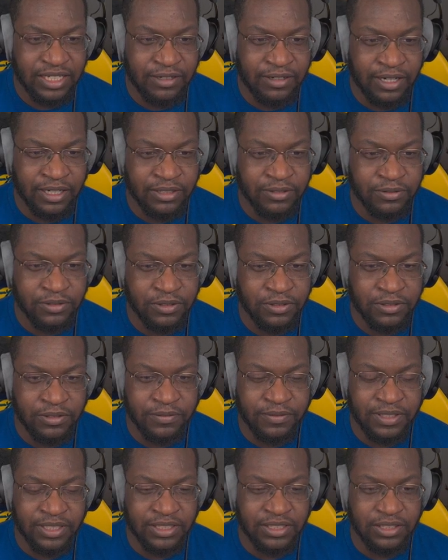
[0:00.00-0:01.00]
Now I don't know
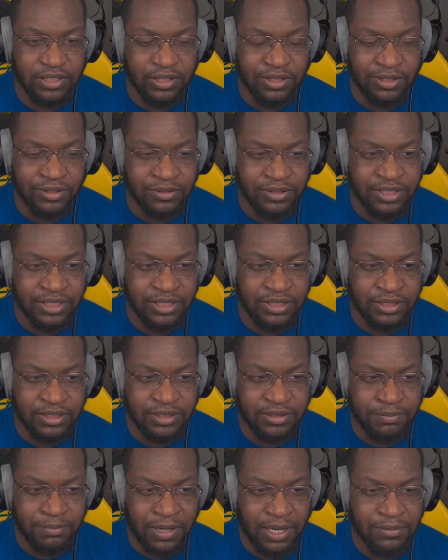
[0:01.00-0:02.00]
if this only
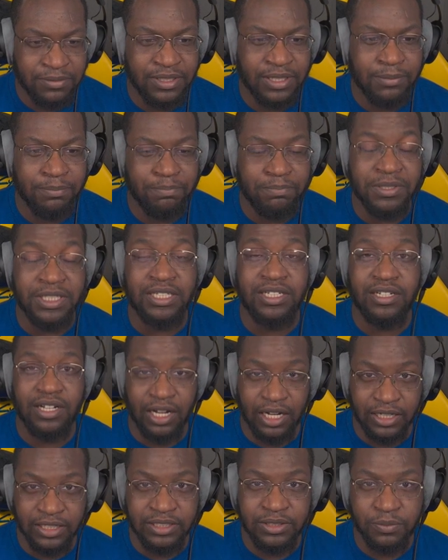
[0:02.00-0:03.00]
pops up
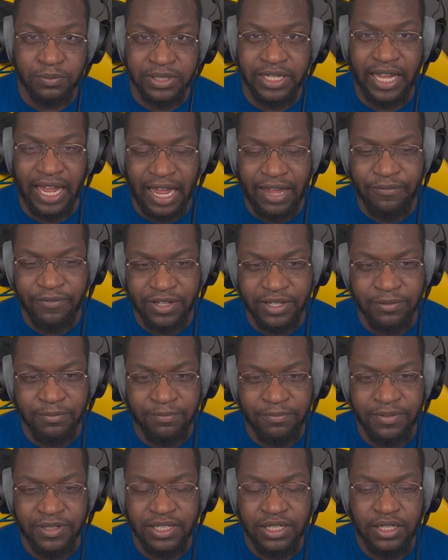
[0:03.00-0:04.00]
because we have
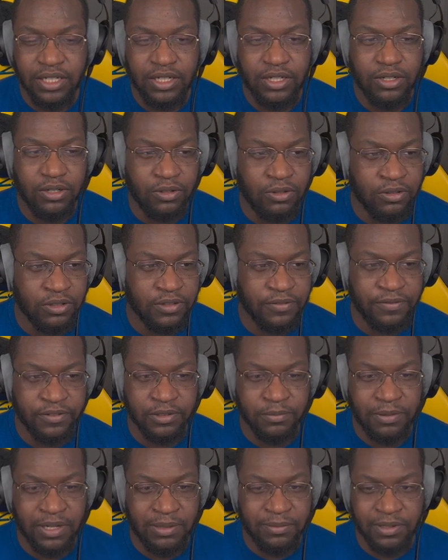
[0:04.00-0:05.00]
him, or if
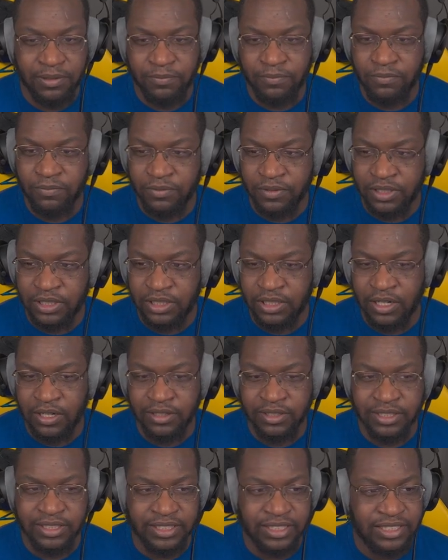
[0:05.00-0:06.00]
it'll pop up
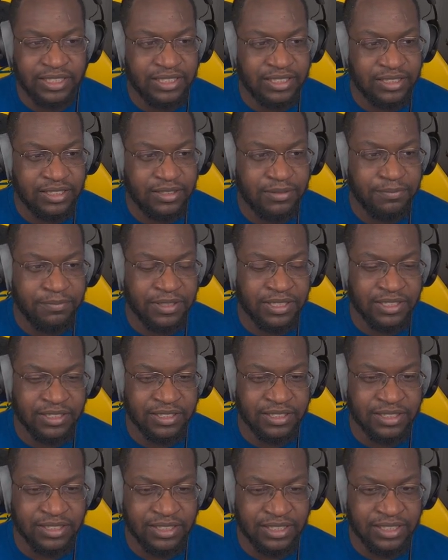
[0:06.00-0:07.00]
regardless.
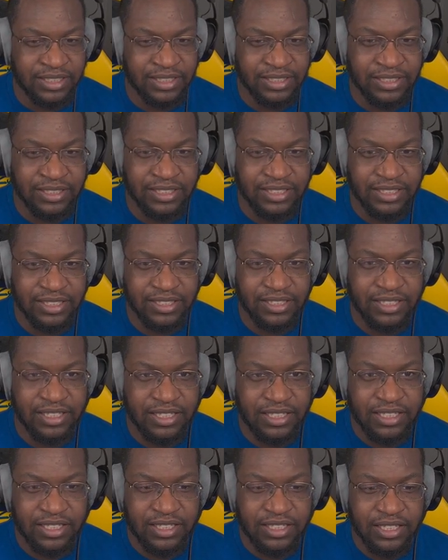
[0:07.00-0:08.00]
Because
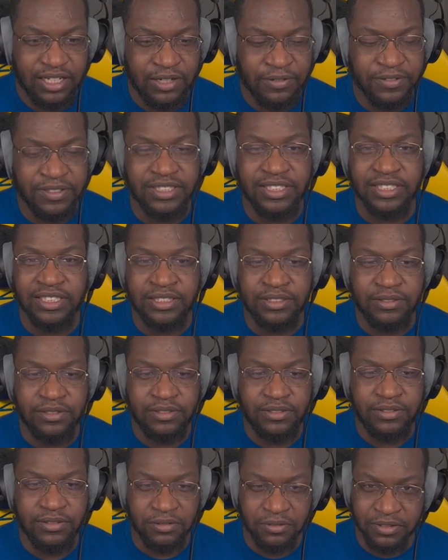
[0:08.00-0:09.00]
obviously
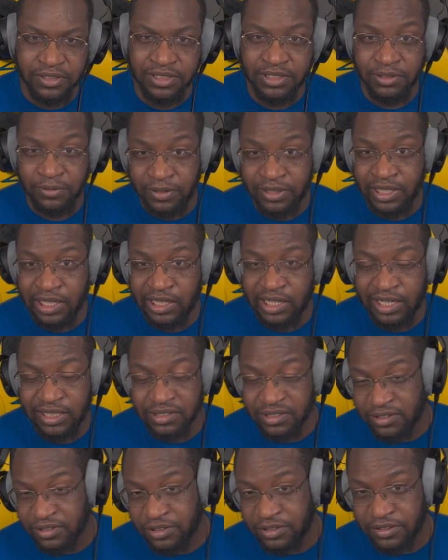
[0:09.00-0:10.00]
core is the one that
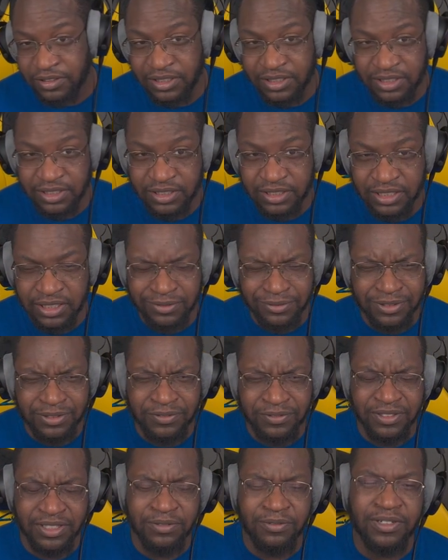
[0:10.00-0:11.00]
has archers. It
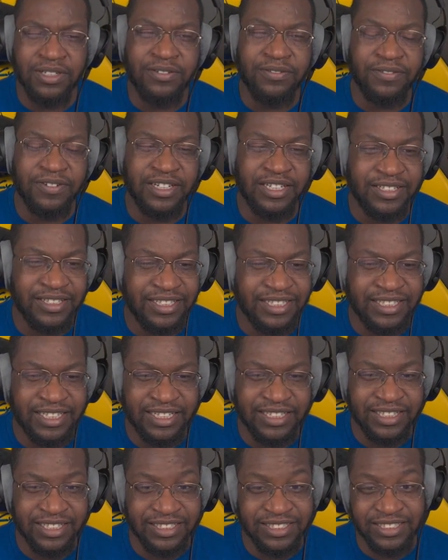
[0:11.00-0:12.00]
wouldn't really work for anything
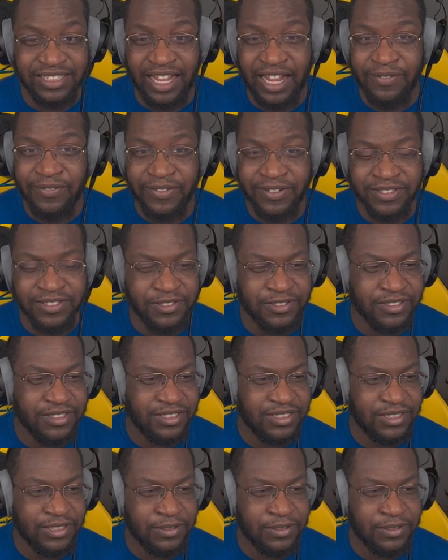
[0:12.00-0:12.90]
that doesn't have archers.